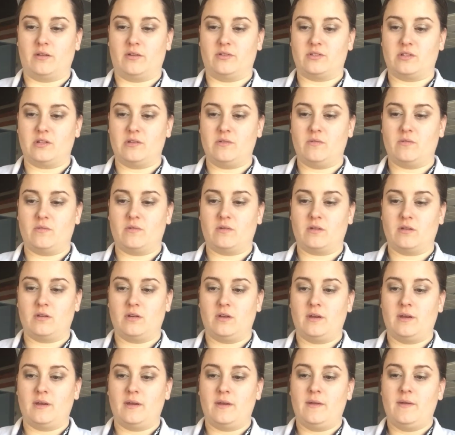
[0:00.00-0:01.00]
There's Luke.
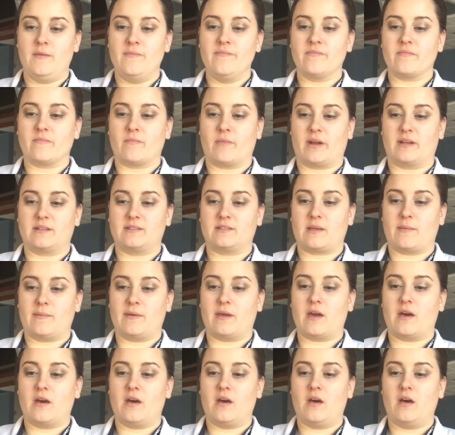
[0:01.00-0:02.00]
Mark's
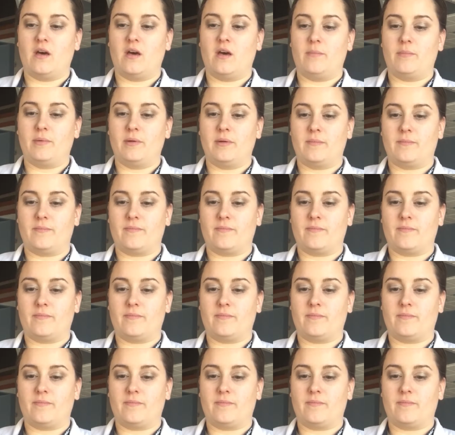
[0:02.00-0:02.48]
coming up.